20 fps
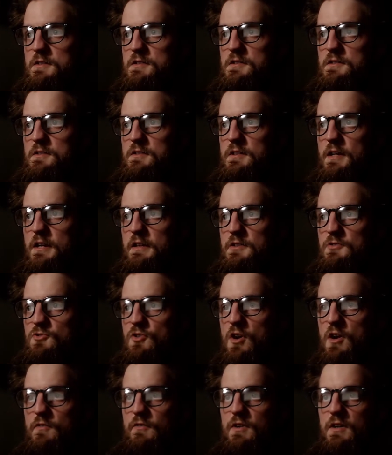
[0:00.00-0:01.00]
as a daily
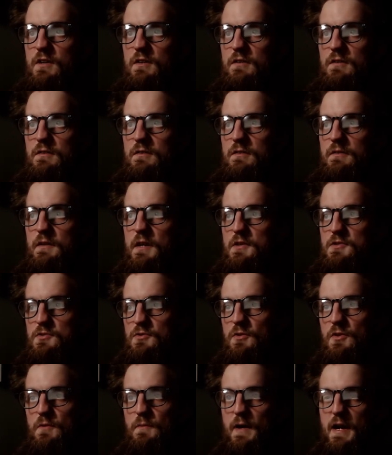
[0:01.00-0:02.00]
driver, that's
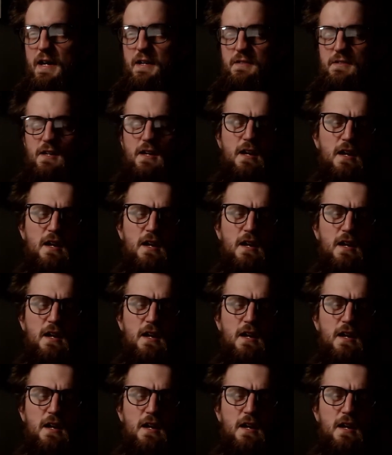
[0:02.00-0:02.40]
all that matters.